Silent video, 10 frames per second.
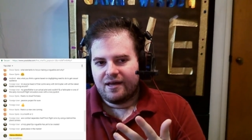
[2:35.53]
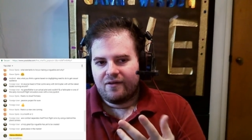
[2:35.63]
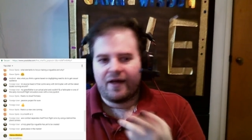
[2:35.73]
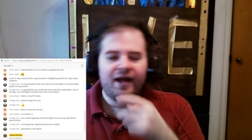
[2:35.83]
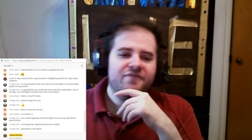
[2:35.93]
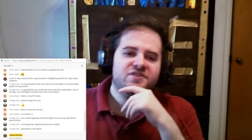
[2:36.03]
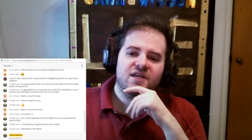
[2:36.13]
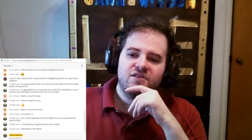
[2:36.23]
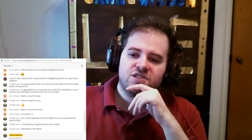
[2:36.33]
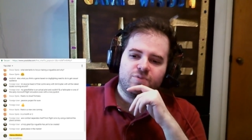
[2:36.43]
Like, I've
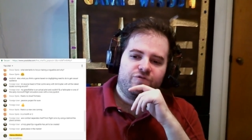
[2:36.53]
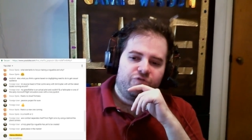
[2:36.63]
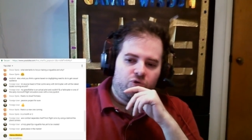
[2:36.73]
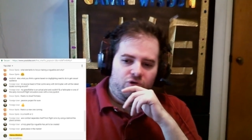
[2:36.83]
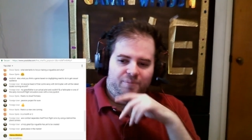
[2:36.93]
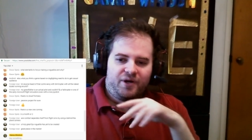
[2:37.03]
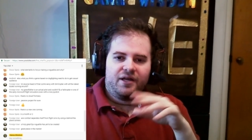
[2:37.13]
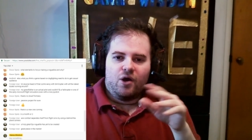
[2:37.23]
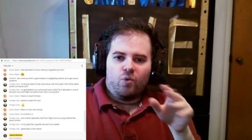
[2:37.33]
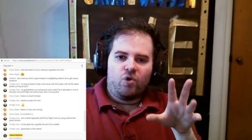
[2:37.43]
said this before,
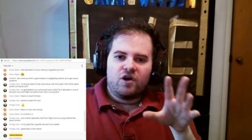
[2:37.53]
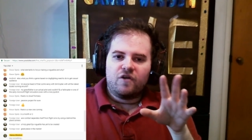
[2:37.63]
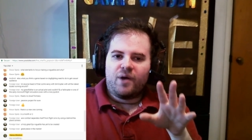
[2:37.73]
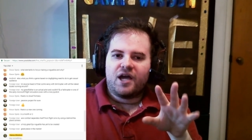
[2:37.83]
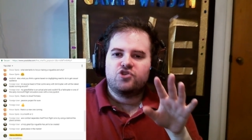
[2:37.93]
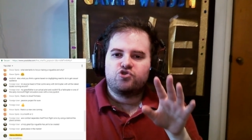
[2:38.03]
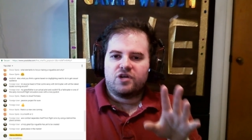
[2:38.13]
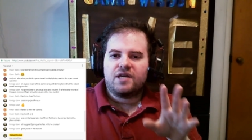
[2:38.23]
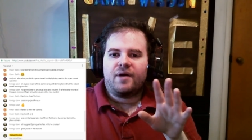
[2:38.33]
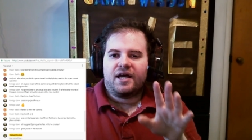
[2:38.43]
but one of my
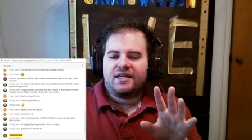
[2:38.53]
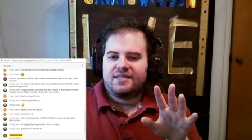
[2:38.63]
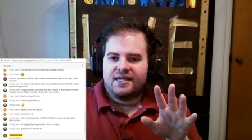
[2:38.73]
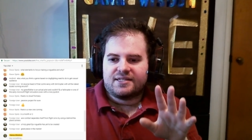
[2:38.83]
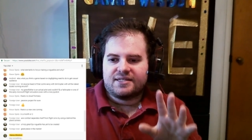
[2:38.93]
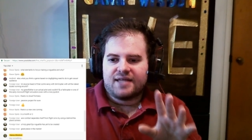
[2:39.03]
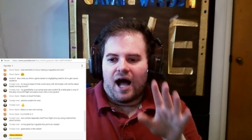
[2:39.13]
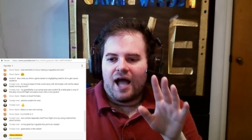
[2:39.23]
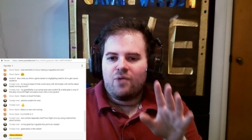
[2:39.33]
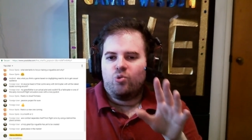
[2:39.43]
dream ideas is
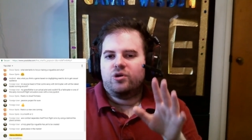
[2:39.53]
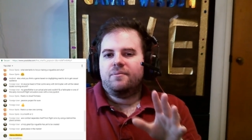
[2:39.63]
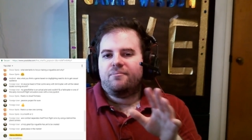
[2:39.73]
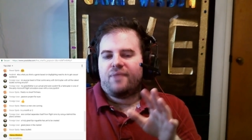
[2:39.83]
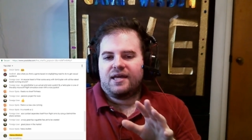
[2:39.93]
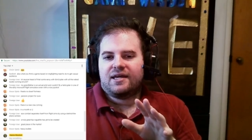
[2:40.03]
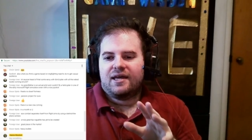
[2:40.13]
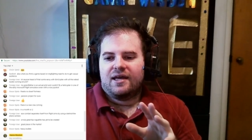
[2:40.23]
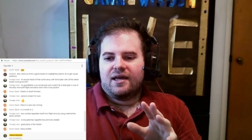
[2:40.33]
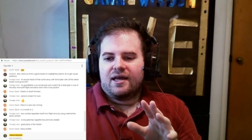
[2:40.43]
I want to make...
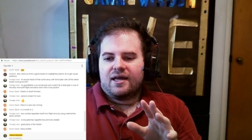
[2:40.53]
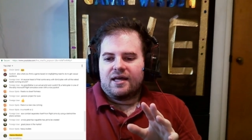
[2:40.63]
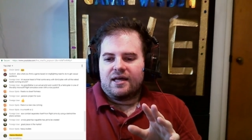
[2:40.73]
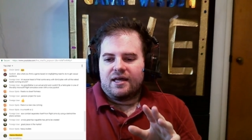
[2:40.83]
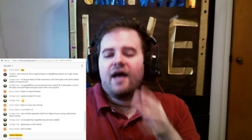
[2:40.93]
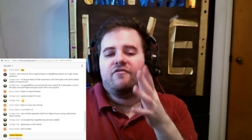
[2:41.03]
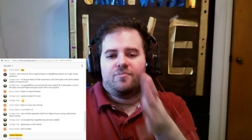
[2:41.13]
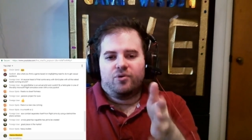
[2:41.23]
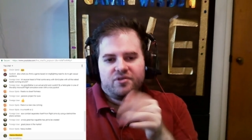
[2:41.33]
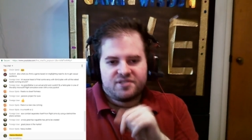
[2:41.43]
Heavy
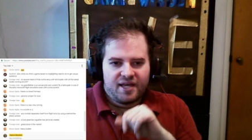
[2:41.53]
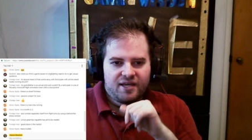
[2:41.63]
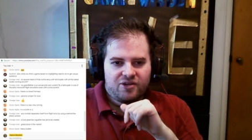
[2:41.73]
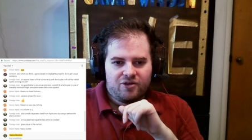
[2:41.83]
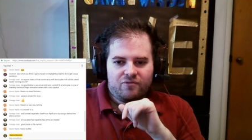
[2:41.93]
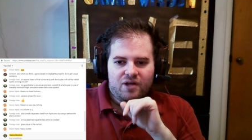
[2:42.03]
bullets, thank you.